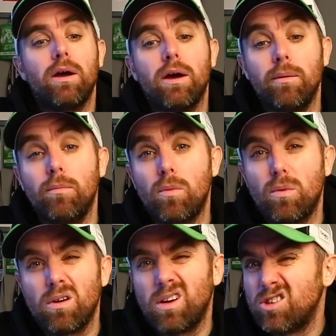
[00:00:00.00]
Um,
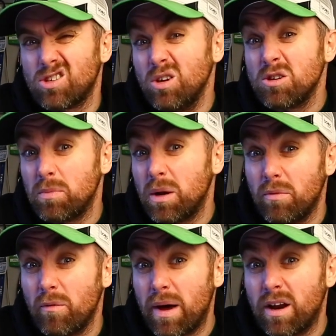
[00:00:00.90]
it just looks a bit of
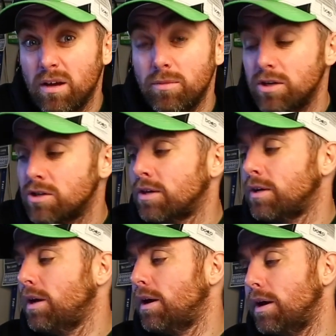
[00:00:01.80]
a better image,
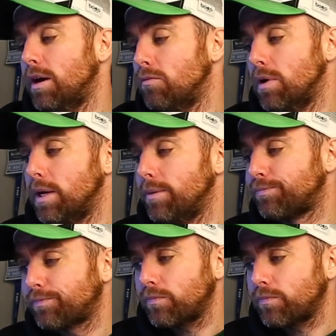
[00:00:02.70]
uh, really.